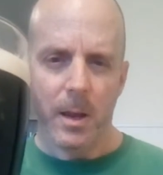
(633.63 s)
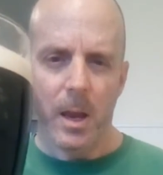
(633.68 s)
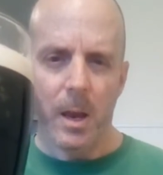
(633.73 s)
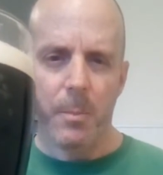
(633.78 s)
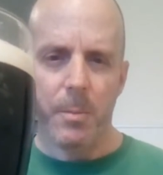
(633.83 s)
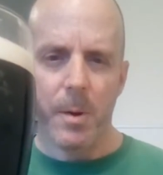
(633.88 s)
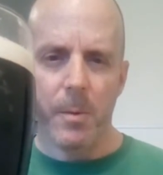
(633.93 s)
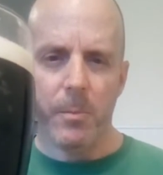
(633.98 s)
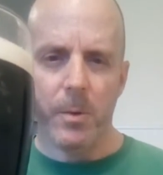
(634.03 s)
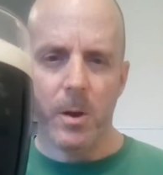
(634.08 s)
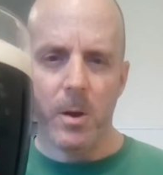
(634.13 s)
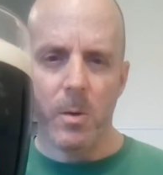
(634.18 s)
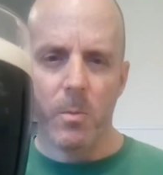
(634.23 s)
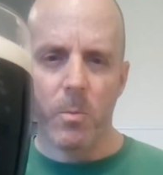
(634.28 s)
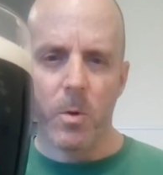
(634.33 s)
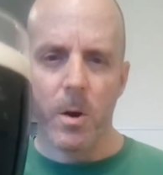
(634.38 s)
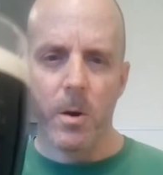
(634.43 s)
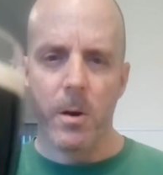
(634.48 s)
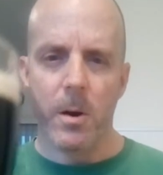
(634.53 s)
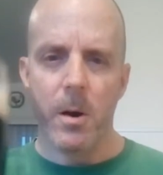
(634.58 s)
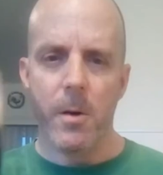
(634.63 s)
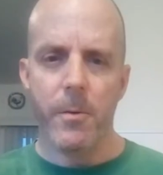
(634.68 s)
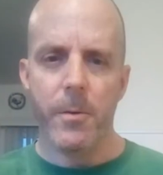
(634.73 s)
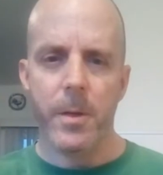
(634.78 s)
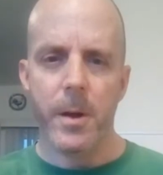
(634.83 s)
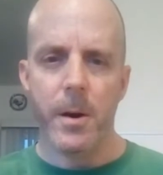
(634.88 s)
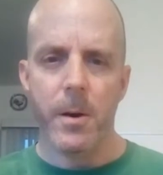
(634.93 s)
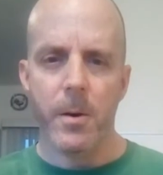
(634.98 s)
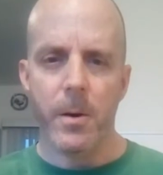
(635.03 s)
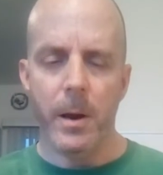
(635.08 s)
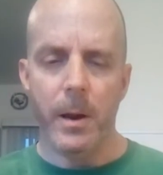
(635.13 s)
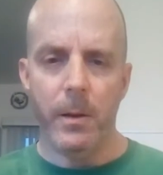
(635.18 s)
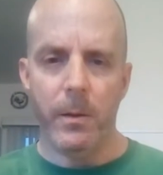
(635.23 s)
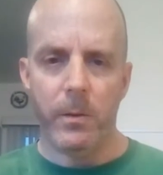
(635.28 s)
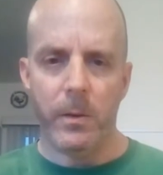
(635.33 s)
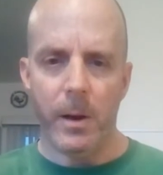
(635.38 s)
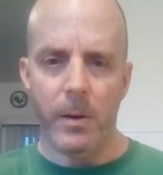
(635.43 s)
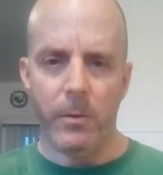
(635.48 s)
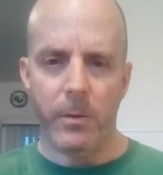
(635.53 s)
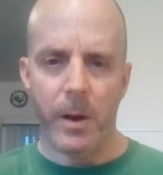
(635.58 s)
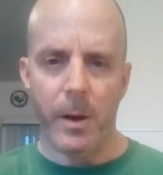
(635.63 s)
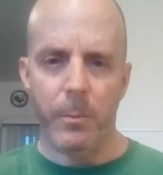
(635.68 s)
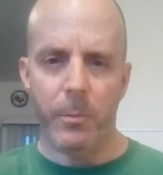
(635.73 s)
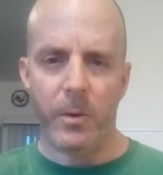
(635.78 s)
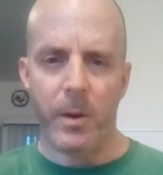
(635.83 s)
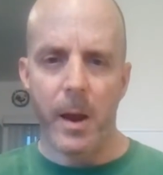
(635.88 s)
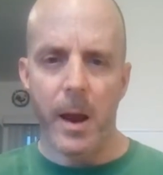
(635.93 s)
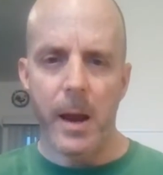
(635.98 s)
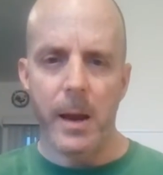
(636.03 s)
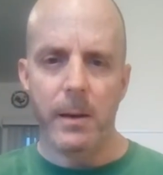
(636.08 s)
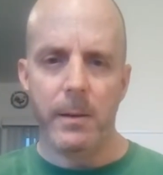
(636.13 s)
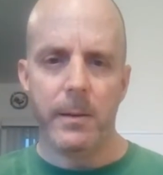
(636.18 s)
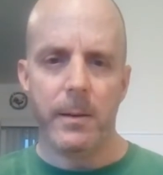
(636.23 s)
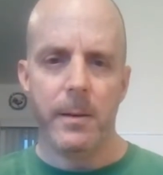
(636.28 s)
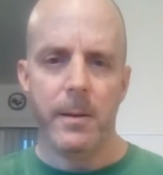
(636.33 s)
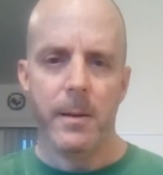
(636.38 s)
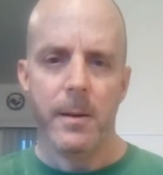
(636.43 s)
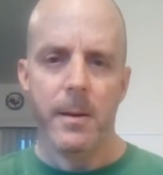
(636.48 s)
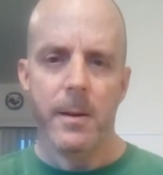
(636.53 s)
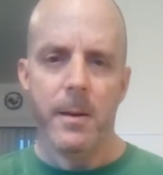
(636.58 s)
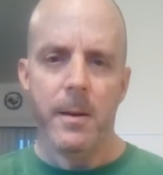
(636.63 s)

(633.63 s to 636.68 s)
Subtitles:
Keep up the good work over there in St. James Gate.